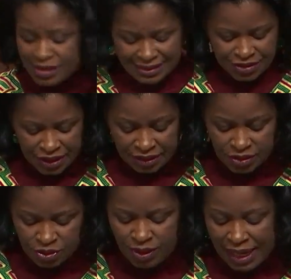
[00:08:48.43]
dear
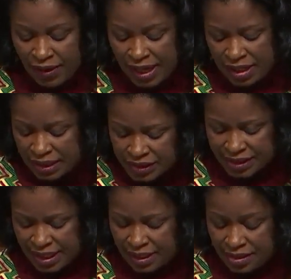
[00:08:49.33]
to our
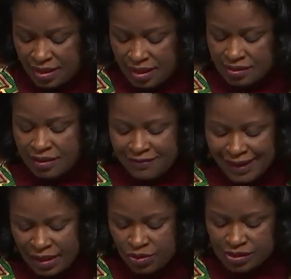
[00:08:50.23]
country, the
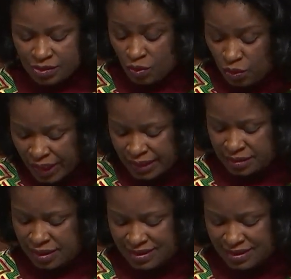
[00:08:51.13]
values which